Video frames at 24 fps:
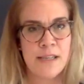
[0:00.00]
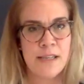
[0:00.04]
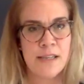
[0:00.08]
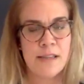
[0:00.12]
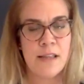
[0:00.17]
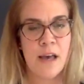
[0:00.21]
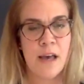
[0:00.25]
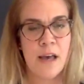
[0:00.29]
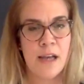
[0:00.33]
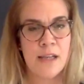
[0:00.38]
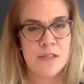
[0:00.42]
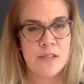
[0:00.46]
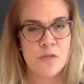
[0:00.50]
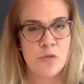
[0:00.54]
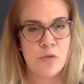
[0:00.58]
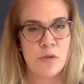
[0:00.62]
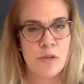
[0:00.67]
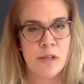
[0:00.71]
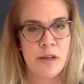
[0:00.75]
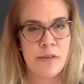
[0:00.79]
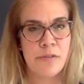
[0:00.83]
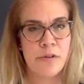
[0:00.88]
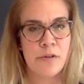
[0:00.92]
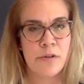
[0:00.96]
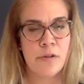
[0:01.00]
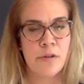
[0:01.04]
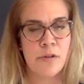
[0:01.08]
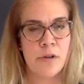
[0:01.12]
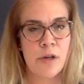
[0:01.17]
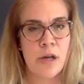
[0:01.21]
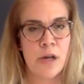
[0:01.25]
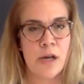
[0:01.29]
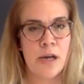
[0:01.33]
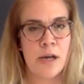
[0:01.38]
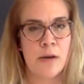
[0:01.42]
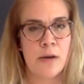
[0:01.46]
at the high school level,
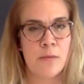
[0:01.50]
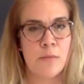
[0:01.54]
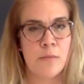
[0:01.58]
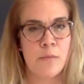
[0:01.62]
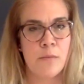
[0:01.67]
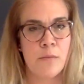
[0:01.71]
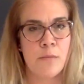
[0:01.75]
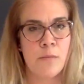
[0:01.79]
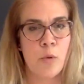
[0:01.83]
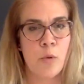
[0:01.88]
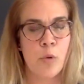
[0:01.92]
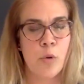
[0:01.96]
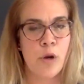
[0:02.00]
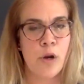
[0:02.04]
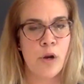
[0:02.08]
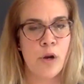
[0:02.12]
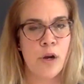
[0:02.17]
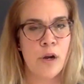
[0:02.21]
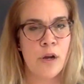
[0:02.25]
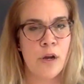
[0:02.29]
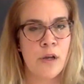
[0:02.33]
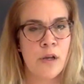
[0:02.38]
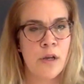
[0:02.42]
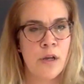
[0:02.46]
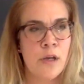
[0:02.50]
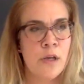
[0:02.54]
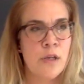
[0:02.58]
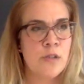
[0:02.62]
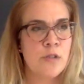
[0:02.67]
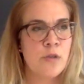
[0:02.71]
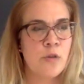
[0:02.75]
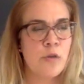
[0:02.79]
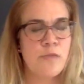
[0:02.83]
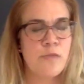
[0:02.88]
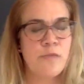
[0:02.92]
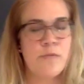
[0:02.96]
more
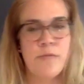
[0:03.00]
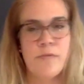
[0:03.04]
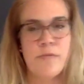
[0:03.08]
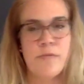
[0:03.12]
sort of